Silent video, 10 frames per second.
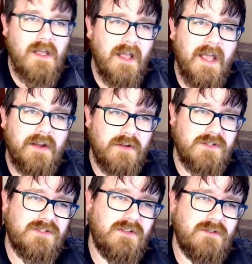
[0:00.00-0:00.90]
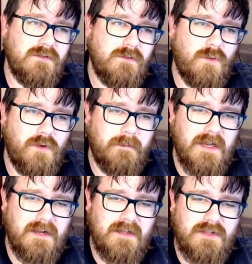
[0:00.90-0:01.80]
And I also
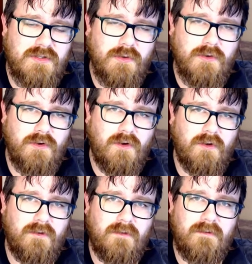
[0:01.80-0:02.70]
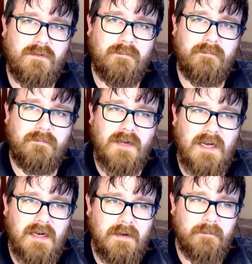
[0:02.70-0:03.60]
automatically turn on
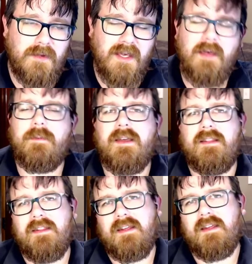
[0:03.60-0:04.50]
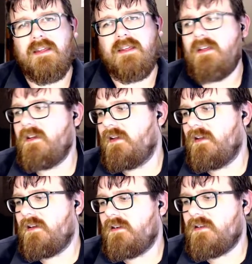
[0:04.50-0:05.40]
um, keeping the
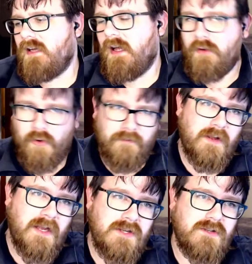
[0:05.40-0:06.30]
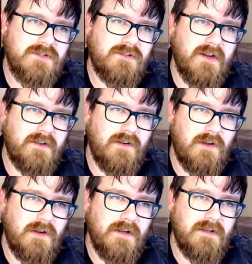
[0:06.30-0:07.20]
uh, notification on screen for
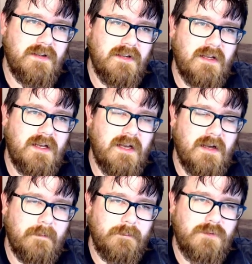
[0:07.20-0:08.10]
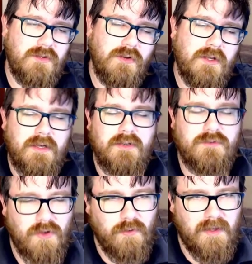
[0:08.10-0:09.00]
longer. Um, so you can
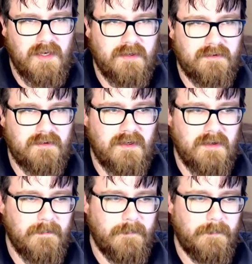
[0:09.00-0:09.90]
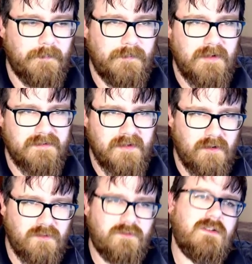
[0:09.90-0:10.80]
control that um,
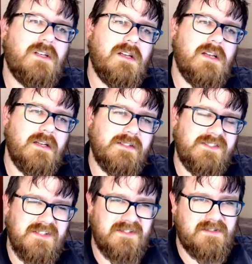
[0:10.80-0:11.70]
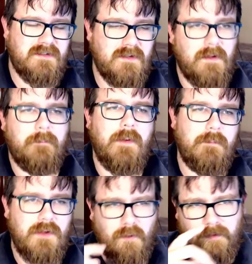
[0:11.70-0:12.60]
yourself. It's just a bit
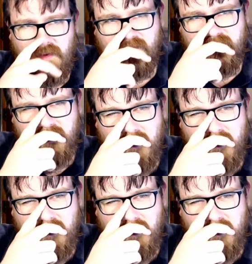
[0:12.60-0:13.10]
beyond this.